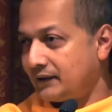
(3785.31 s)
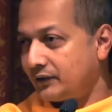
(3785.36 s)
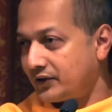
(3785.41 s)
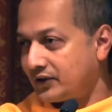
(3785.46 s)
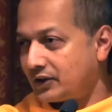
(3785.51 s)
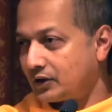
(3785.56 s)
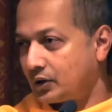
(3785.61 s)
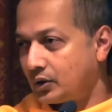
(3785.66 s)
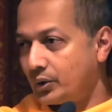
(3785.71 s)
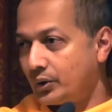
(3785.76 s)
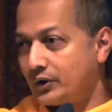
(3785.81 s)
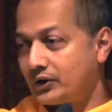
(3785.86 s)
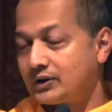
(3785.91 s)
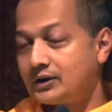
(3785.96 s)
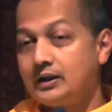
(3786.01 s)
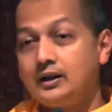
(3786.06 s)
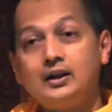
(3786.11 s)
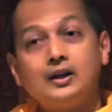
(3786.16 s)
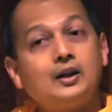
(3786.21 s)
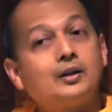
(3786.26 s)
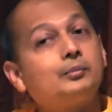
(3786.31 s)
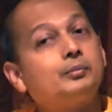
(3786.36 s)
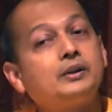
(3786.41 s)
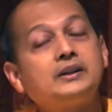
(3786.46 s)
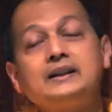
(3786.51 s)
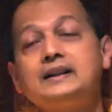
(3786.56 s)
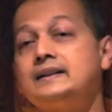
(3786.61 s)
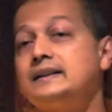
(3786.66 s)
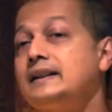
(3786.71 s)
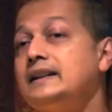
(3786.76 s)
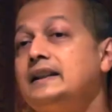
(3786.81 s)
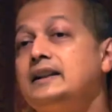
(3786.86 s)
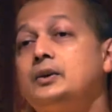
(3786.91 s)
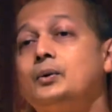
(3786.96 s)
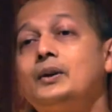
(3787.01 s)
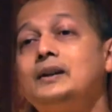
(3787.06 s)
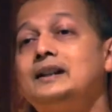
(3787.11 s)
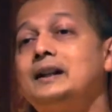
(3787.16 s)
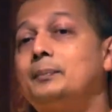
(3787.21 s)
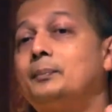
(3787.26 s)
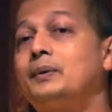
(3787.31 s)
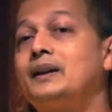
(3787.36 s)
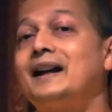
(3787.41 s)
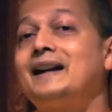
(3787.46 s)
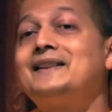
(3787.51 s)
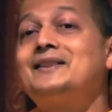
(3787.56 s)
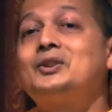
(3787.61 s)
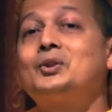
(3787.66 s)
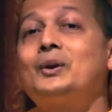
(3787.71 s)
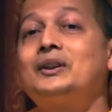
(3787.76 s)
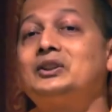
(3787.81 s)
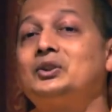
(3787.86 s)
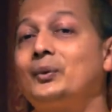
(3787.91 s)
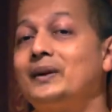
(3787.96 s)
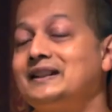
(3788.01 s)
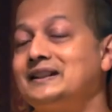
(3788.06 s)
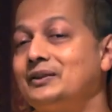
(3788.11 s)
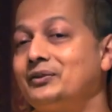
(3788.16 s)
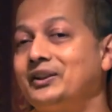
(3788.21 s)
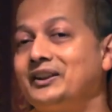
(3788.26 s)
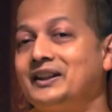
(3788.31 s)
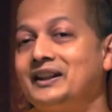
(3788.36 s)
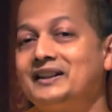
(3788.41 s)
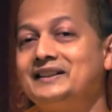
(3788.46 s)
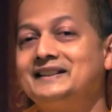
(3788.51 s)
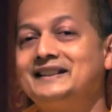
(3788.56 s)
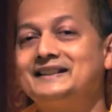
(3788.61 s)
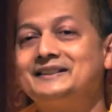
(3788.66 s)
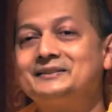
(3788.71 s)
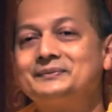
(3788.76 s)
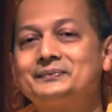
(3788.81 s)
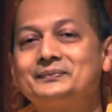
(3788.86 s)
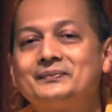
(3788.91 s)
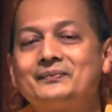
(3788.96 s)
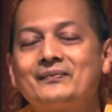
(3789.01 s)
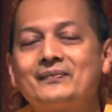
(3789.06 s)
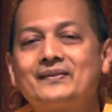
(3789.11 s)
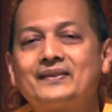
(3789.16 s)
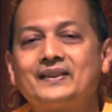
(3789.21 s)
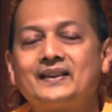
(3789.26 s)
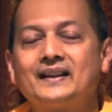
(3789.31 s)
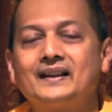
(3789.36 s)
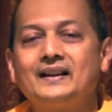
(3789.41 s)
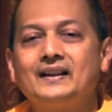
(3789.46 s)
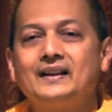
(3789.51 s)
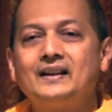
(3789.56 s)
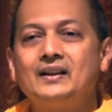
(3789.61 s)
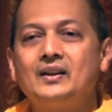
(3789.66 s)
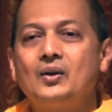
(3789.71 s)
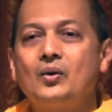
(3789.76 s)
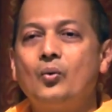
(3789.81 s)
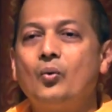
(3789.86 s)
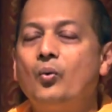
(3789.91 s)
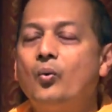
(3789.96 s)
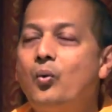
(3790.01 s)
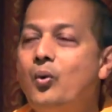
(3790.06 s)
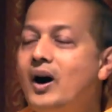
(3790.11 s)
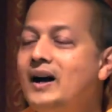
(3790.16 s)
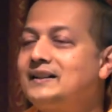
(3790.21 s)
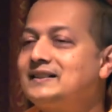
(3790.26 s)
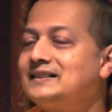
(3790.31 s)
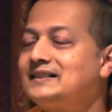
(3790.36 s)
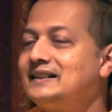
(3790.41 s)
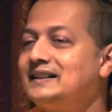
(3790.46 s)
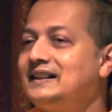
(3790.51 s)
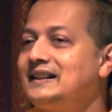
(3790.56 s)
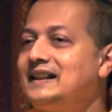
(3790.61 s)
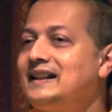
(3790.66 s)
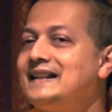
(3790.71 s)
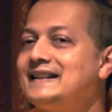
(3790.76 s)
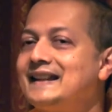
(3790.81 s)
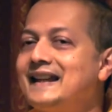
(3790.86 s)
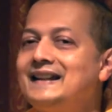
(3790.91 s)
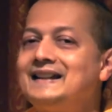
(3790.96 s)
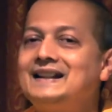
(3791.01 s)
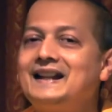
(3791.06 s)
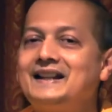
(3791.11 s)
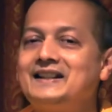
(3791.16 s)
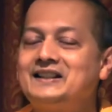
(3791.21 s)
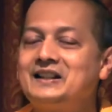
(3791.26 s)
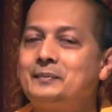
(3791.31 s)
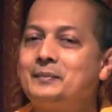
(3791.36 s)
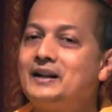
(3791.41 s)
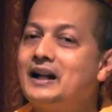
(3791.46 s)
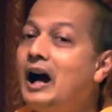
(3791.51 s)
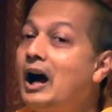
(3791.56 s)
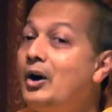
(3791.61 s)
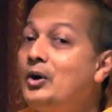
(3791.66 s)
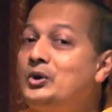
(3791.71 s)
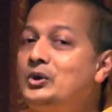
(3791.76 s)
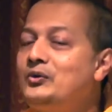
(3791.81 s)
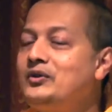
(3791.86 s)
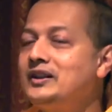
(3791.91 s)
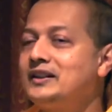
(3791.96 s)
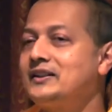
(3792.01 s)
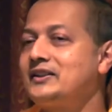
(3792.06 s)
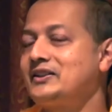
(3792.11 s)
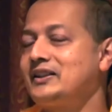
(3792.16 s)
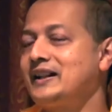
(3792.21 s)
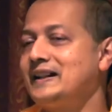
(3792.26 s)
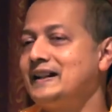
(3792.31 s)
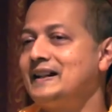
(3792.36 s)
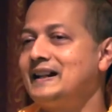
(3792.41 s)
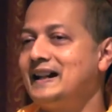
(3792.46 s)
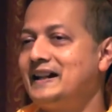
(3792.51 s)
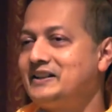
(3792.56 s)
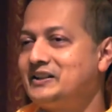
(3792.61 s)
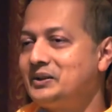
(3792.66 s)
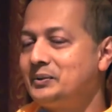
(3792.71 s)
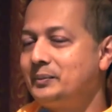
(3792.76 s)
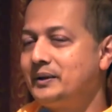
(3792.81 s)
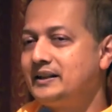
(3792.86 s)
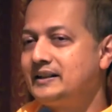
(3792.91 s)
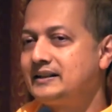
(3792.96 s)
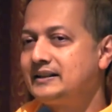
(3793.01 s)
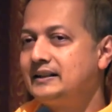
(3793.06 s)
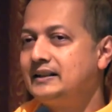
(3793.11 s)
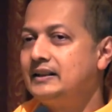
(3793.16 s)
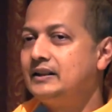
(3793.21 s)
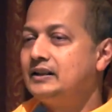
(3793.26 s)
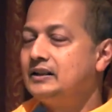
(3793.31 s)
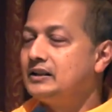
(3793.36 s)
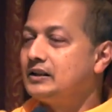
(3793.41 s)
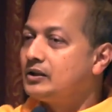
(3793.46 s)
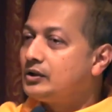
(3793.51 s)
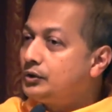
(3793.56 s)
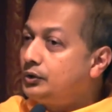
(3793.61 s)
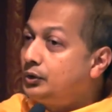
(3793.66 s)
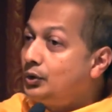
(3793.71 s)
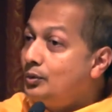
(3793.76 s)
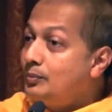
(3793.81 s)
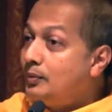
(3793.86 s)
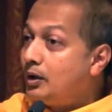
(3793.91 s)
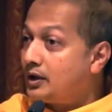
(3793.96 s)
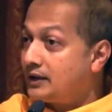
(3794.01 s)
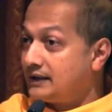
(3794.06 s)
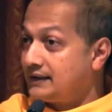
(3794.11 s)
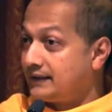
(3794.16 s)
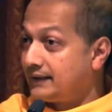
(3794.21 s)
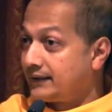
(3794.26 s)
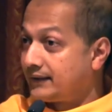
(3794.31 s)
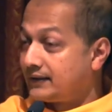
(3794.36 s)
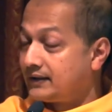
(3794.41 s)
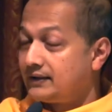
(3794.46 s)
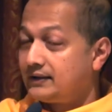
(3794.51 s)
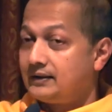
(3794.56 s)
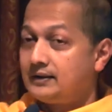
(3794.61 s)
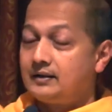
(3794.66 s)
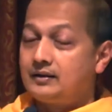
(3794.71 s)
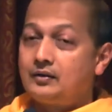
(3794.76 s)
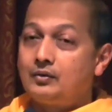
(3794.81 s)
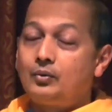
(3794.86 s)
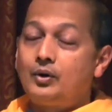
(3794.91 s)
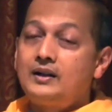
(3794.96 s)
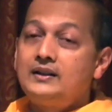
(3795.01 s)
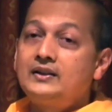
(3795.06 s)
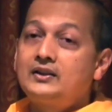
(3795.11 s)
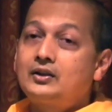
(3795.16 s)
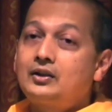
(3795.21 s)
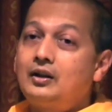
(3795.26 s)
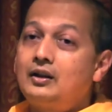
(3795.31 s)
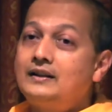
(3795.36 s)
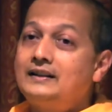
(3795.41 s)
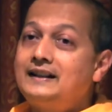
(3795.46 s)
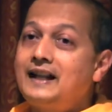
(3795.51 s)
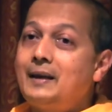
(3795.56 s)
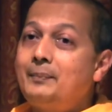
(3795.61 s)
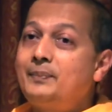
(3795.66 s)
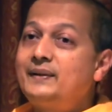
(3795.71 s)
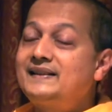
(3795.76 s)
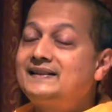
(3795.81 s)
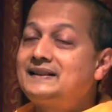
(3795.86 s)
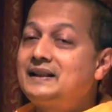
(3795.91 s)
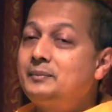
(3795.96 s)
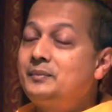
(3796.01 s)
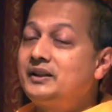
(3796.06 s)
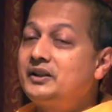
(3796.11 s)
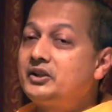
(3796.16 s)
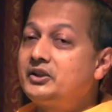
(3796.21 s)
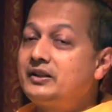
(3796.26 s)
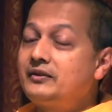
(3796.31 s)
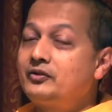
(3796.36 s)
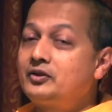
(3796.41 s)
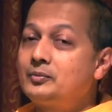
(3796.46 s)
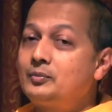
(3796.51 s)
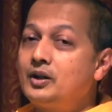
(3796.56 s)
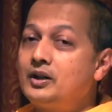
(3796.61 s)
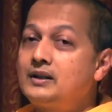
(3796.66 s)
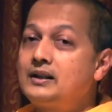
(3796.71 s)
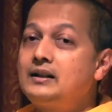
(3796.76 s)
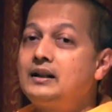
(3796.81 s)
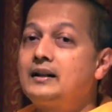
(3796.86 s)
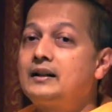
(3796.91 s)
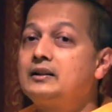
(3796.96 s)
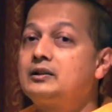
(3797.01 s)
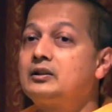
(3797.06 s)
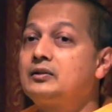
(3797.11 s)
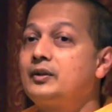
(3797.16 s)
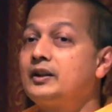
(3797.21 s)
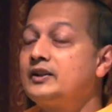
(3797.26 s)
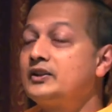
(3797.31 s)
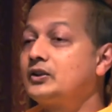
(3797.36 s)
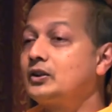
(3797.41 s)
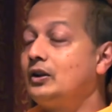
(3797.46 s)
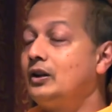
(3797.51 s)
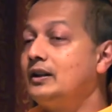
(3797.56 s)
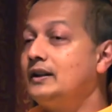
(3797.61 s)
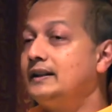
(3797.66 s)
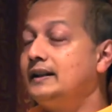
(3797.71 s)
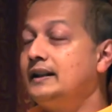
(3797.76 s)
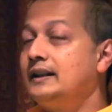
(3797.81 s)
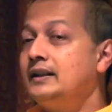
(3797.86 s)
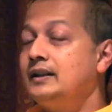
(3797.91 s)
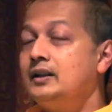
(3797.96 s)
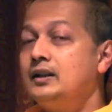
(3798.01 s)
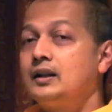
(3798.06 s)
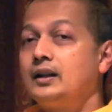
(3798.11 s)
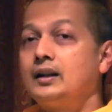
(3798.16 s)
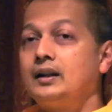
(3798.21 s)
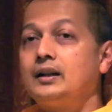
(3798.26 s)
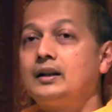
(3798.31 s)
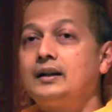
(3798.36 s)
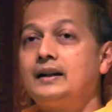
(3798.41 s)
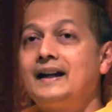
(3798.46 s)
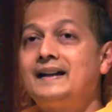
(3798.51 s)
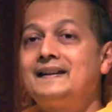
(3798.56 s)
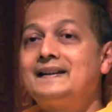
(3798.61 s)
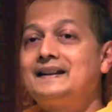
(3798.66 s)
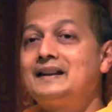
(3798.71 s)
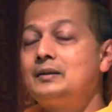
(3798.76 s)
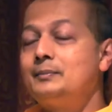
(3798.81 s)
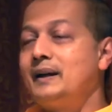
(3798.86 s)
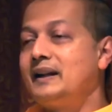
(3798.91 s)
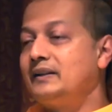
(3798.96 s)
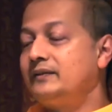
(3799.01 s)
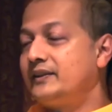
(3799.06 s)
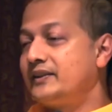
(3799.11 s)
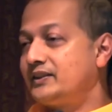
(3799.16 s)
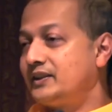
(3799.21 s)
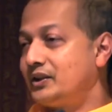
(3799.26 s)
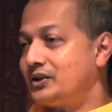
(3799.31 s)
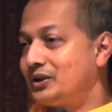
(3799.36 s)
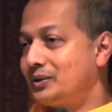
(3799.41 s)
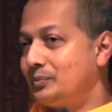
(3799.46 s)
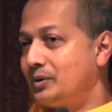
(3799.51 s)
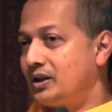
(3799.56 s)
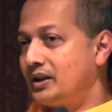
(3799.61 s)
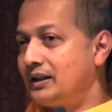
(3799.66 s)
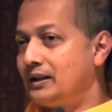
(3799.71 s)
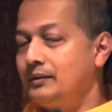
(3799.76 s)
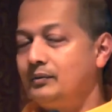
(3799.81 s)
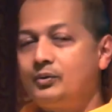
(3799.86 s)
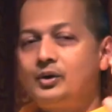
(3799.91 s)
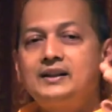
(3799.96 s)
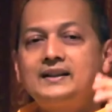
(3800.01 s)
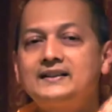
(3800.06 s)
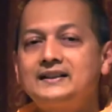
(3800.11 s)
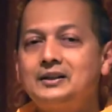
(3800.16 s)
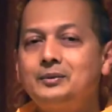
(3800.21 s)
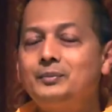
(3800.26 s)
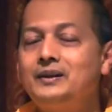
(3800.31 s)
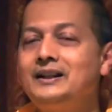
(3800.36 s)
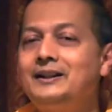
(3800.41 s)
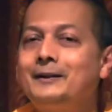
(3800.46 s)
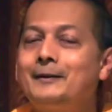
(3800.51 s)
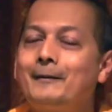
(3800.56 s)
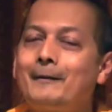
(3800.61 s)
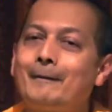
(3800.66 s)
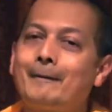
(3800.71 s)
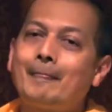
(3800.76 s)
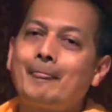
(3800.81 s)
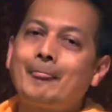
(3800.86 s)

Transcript: that was the course, but it equally applies to Advaita Vedanta. What is enlightenment? How do we understand enlightenment? two models. One is called the epistemic shift model, another one is called the uh, ethical manifestation model. What does it mean?